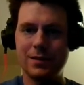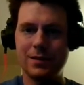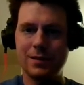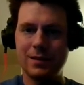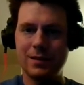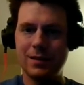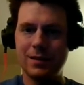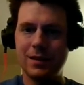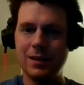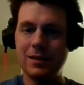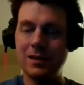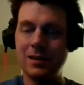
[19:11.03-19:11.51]

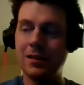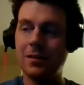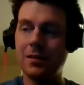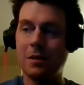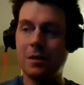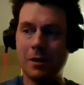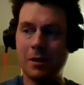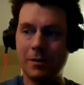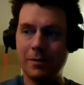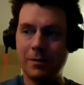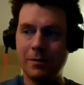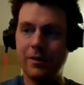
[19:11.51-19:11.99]
It's a
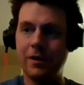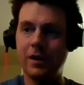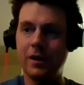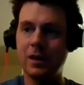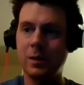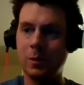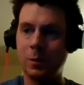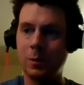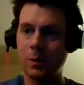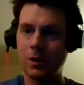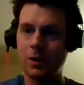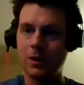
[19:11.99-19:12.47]
lot of
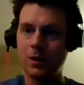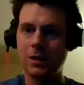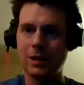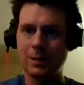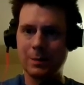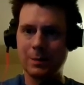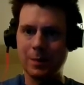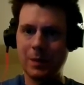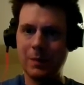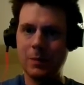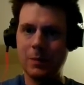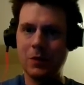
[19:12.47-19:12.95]
fucking work
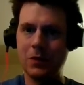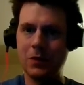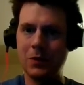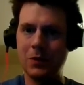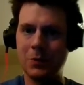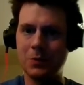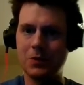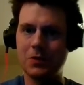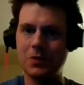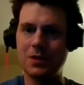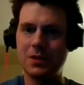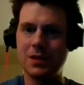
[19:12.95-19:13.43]
that people
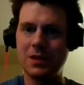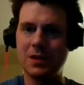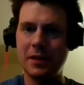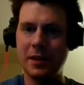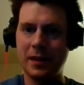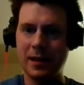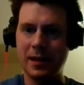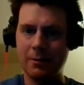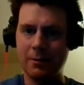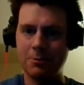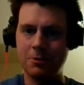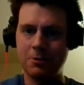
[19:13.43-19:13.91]
don't see.
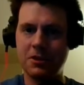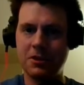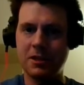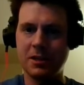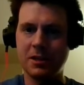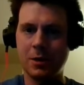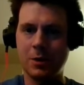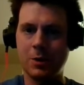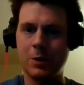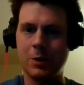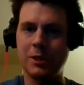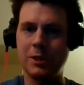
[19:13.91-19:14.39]
The hours that
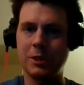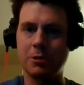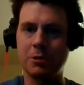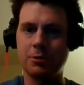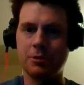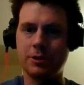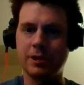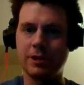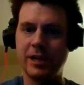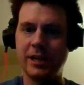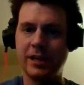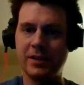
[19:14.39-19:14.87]
go into
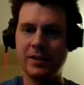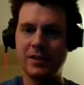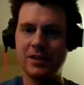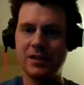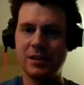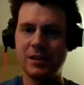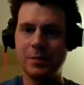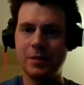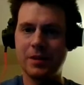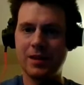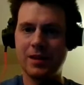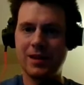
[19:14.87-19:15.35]
creating
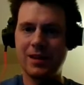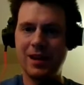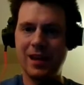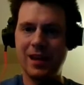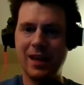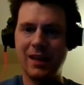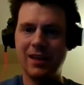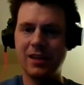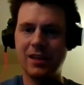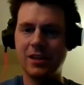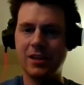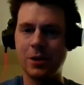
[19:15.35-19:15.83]
something
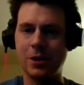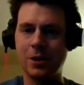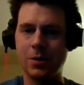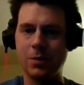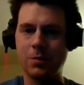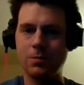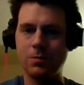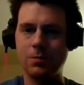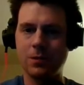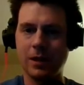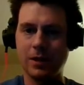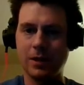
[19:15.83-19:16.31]
and, you
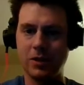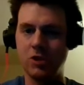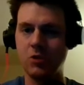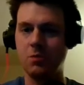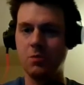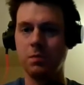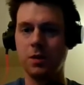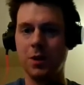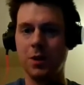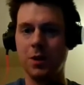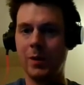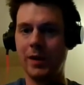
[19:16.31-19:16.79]
know, then
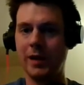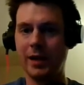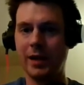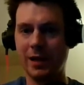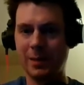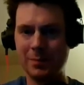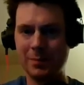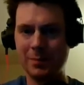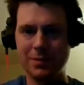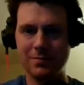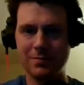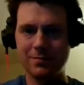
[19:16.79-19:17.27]
just blowing it
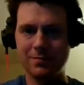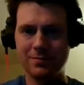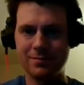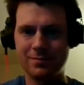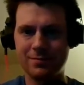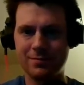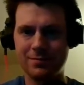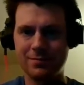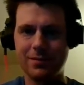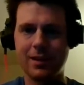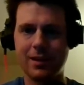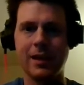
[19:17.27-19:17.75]
up
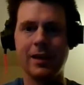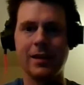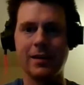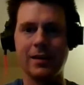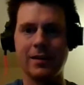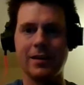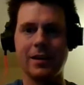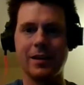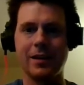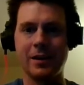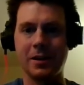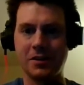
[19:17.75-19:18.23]

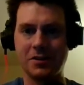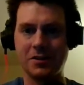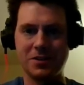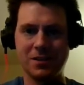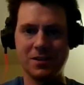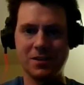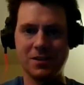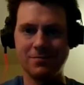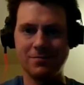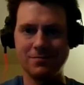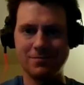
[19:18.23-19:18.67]
in an instant.